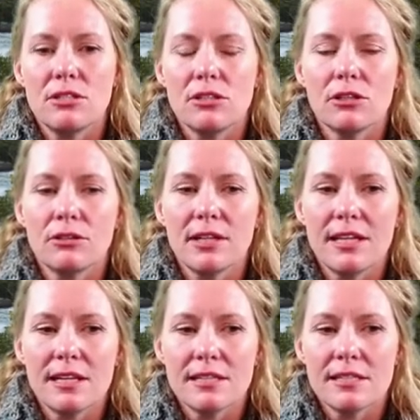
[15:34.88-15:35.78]
do
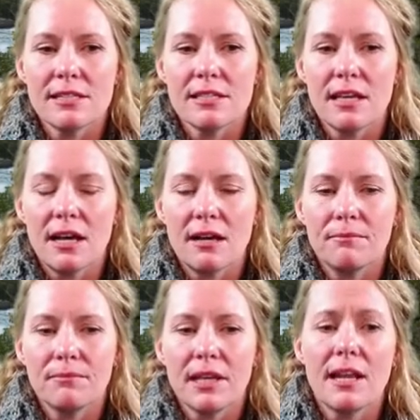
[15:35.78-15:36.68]
is, um,
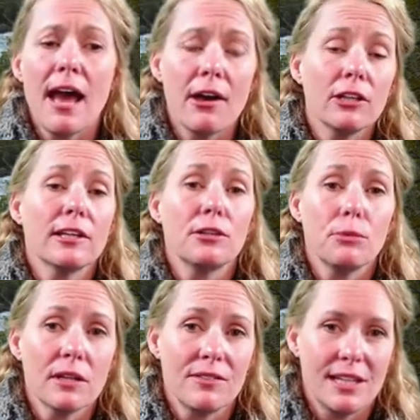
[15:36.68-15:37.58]
and how I look at the
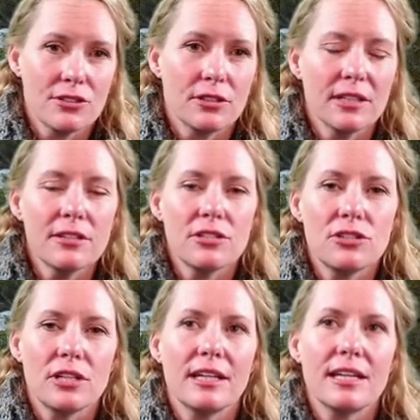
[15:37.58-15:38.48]
work of a national
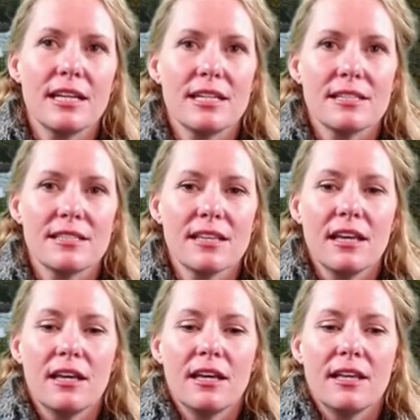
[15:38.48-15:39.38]
heritage area is
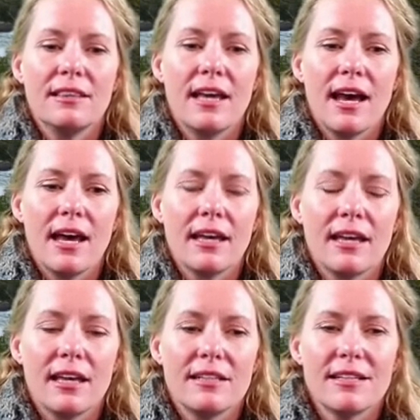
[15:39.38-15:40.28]
that
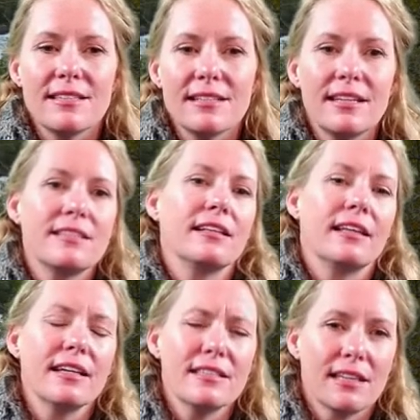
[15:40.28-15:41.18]
it designates a
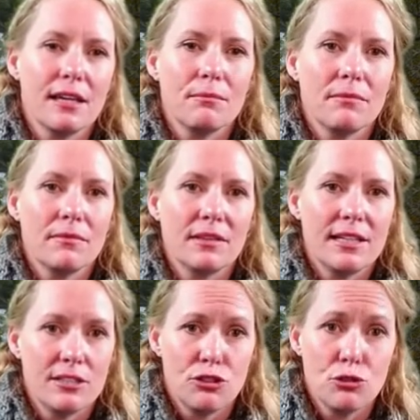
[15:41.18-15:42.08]
landscape
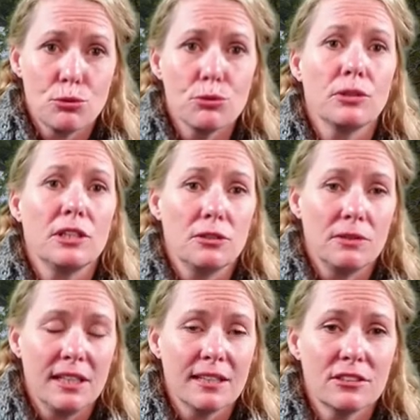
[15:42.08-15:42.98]
that is truly
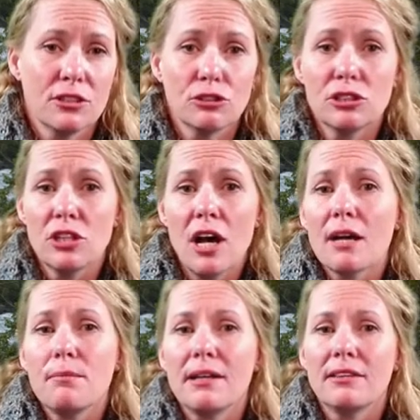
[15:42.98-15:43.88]
unique. So just
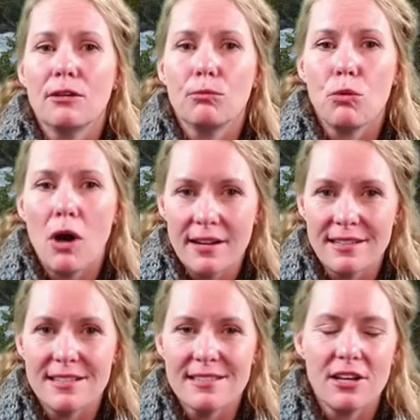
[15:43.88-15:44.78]
talk about the
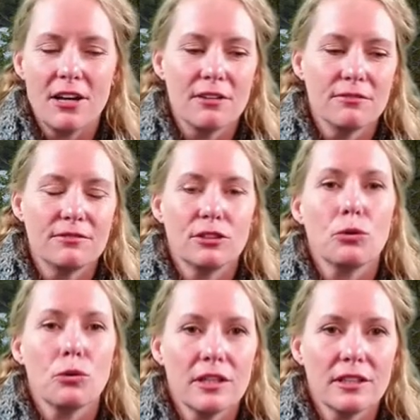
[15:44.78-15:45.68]
rawness of the
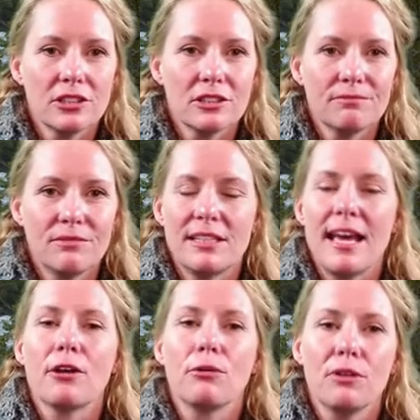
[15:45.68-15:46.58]
gorge, the
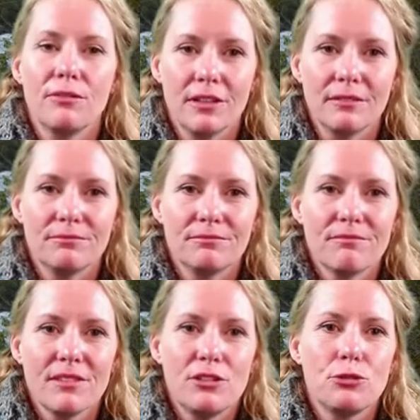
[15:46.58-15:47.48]
Niagara River,
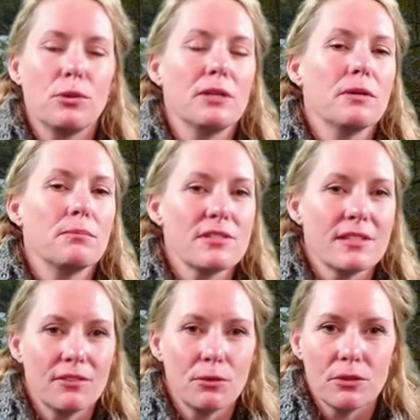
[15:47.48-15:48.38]
21% of the